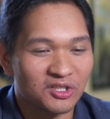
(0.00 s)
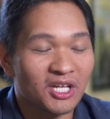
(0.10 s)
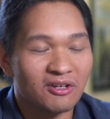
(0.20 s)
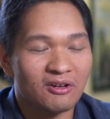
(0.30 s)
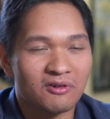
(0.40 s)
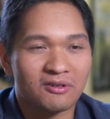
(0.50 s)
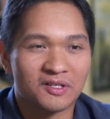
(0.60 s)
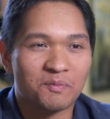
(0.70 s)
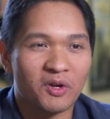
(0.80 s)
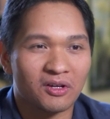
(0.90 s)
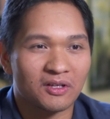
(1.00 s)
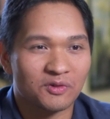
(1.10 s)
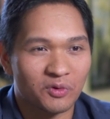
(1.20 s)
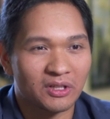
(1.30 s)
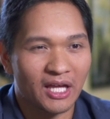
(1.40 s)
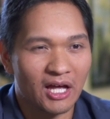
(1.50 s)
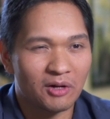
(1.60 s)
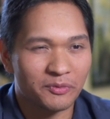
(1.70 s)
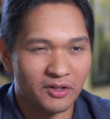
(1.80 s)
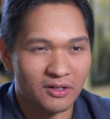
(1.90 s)
sharing her experience really
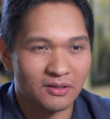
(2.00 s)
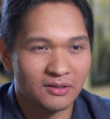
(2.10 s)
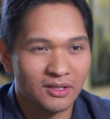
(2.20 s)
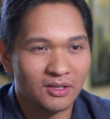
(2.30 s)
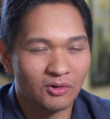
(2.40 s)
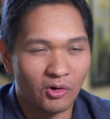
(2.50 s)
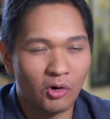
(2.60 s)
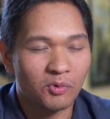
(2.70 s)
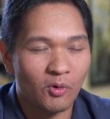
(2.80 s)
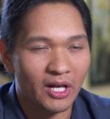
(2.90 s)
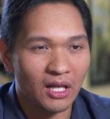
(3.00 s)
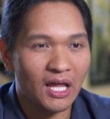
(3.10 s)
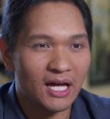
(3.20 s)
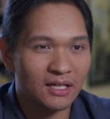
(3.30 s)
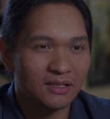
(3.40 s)
helped her cope quite a lot.